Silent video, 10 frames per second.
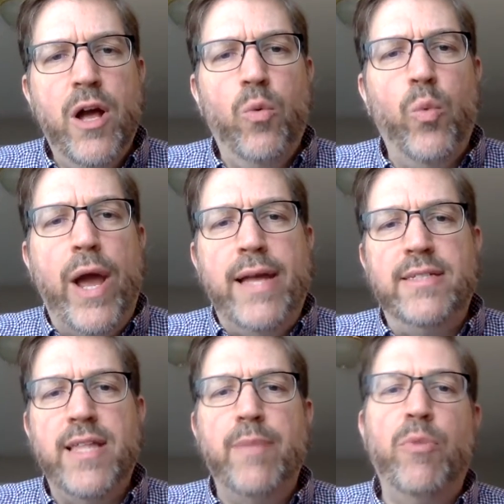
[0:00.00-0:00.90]
ways
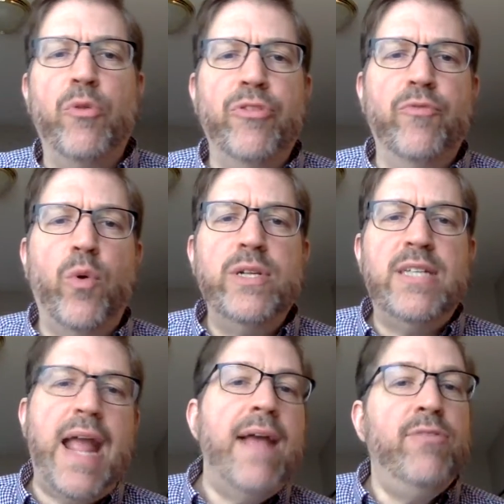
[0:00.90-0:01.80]
that both the voice
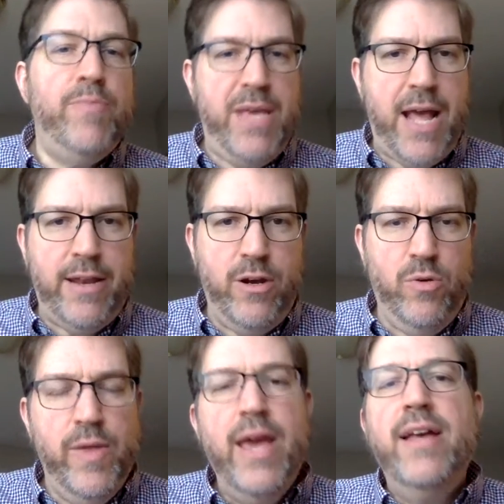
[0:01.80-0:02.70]
and the piano
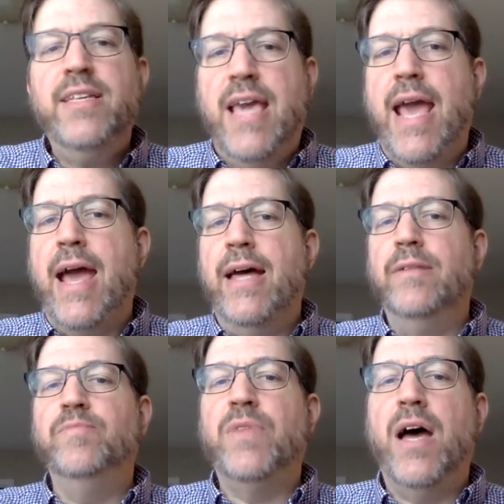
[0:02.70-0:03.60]

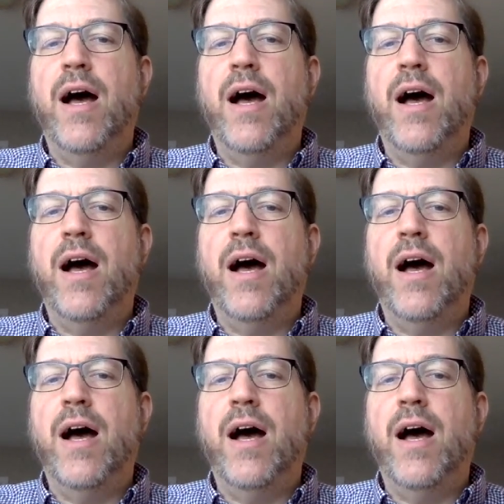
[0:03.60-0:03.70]
can